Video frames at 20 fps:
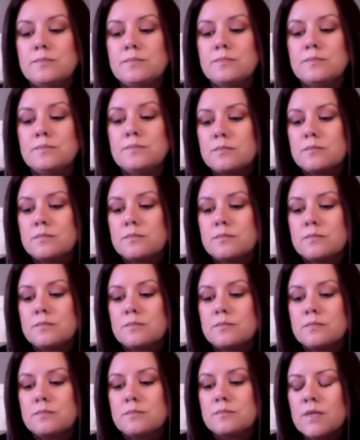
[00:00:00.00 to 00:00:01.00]
And
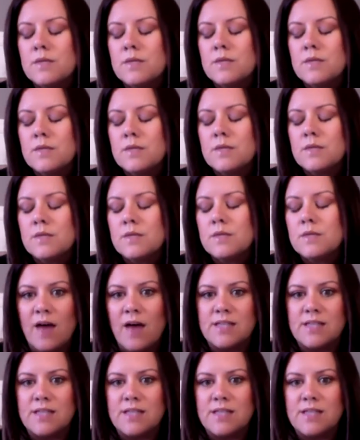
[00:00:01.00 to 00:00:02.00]
the other half was like a
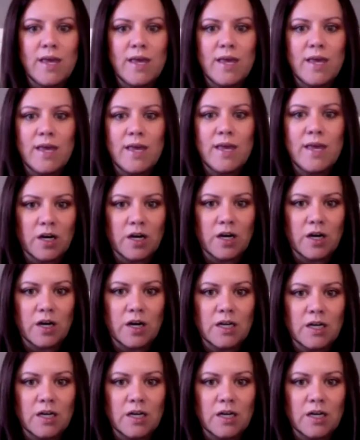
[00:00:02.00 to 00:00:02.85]
week later.